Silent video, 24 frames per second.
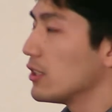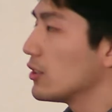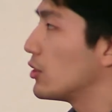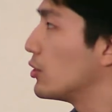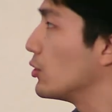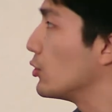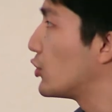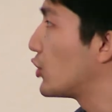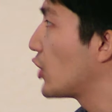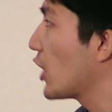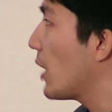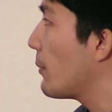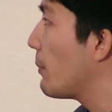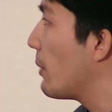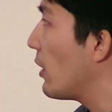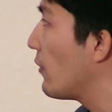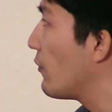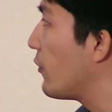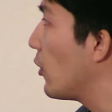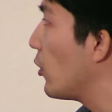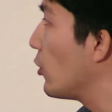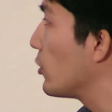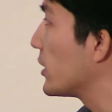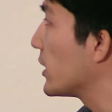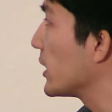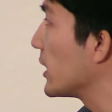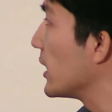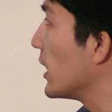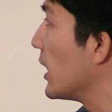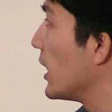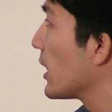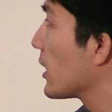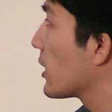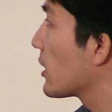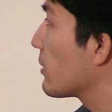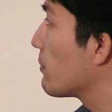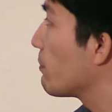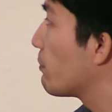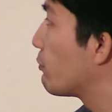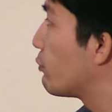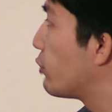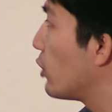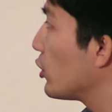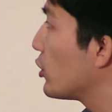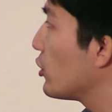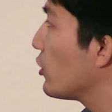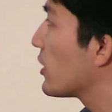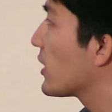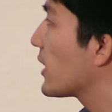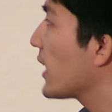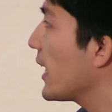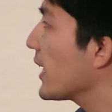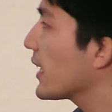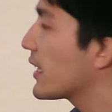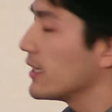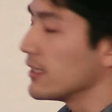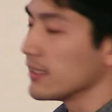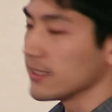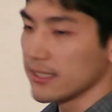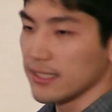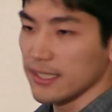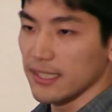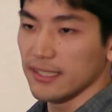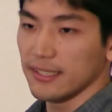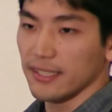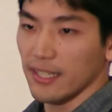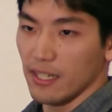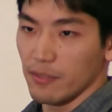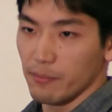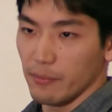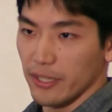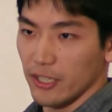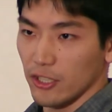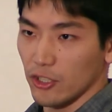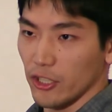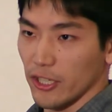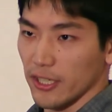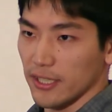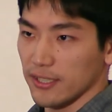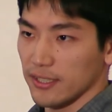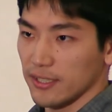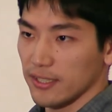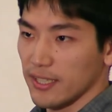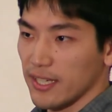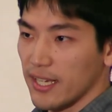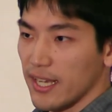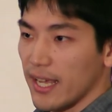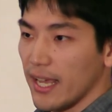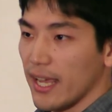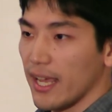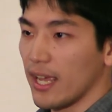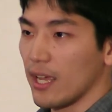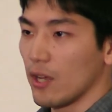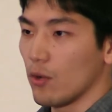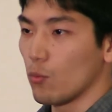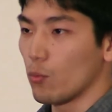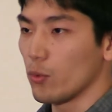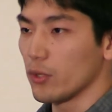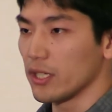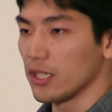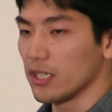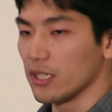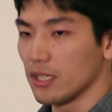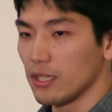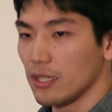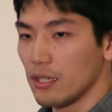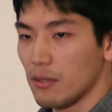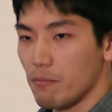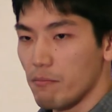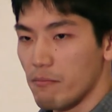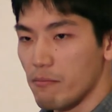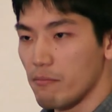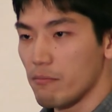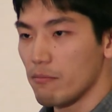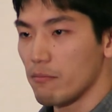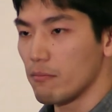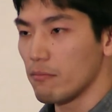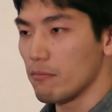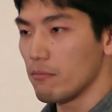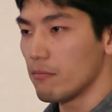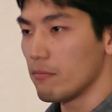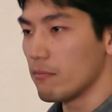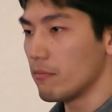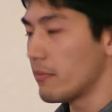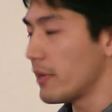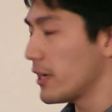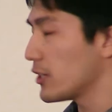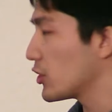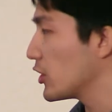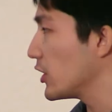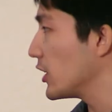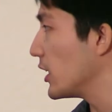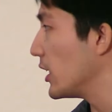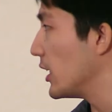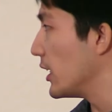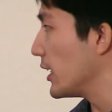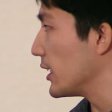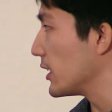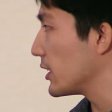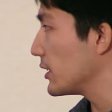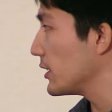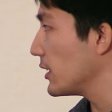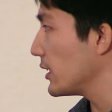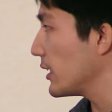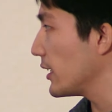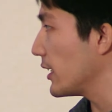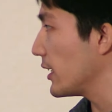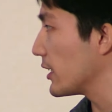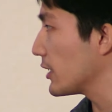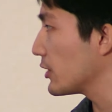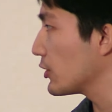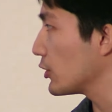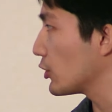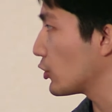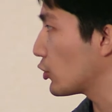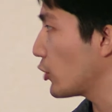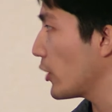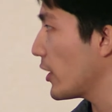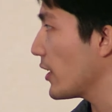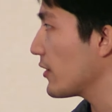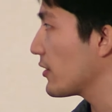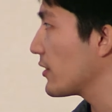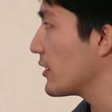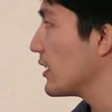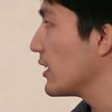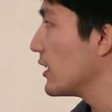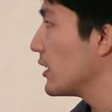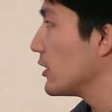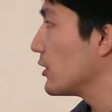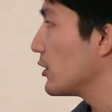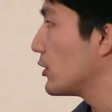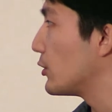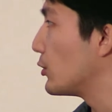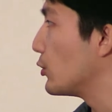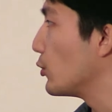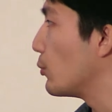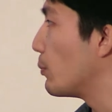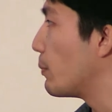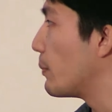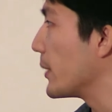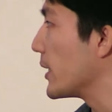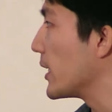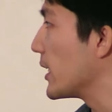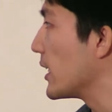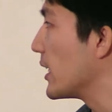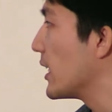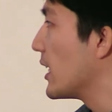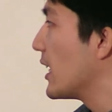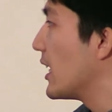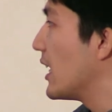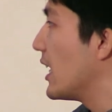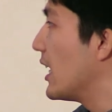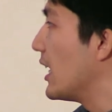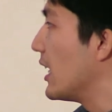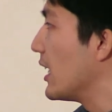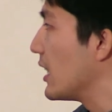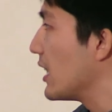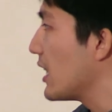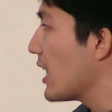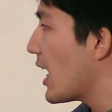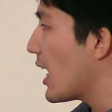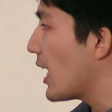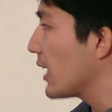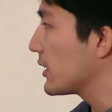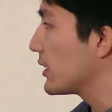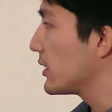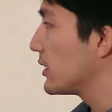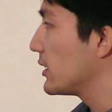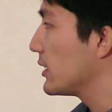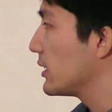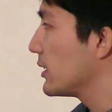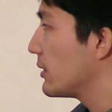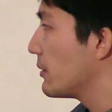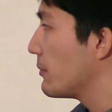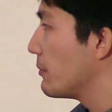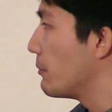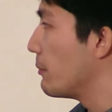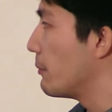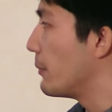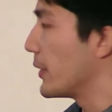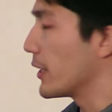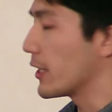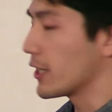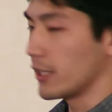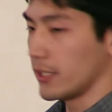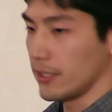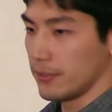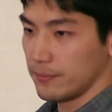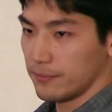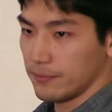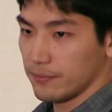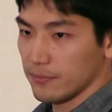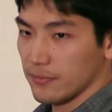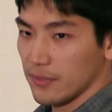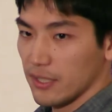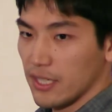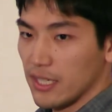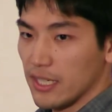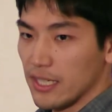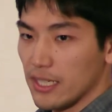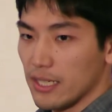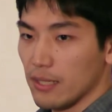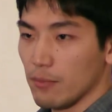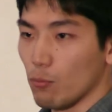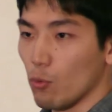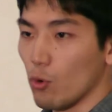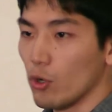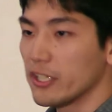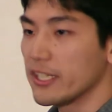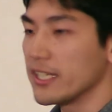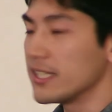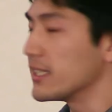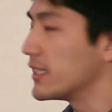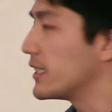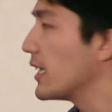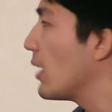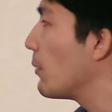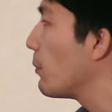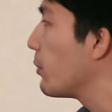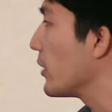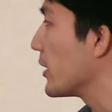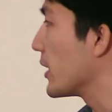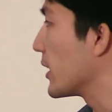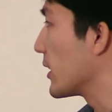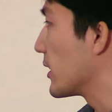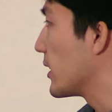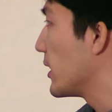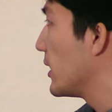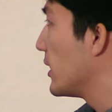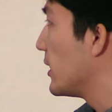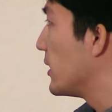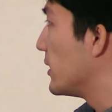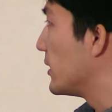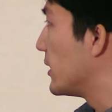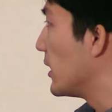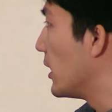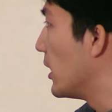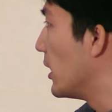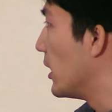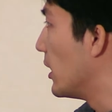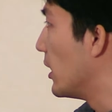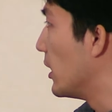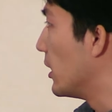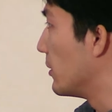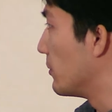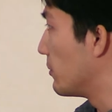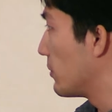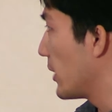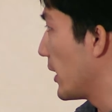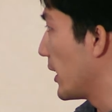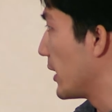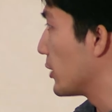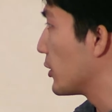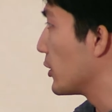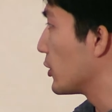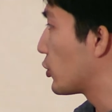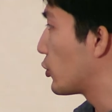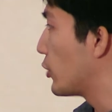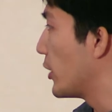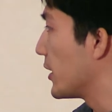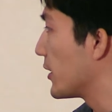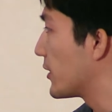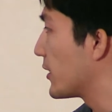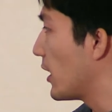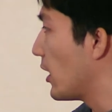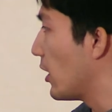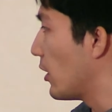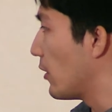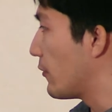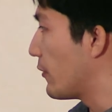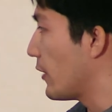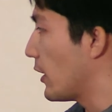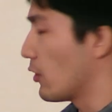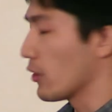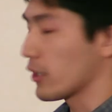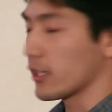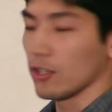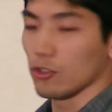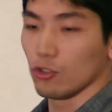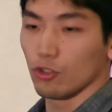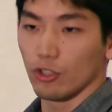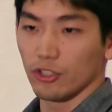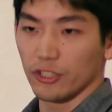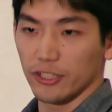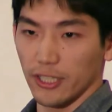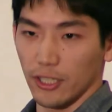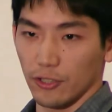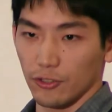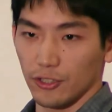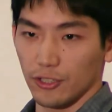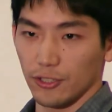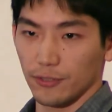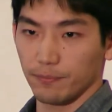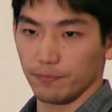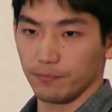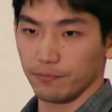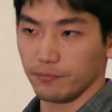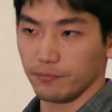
to chop off all the proteoglycans inside the matrix, and we measure the adhesion strength to be a lot bigger, more than doubling the adhesion strength of our control cells.